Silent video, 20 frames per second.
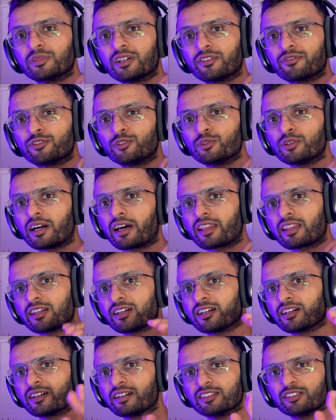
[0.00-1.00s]
a few
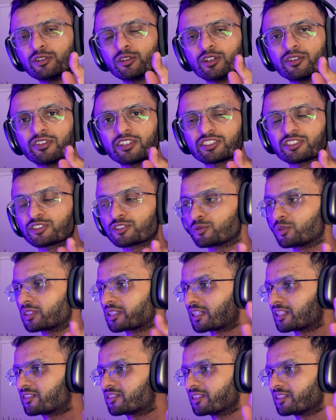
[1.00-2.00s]
other YOLO versions will get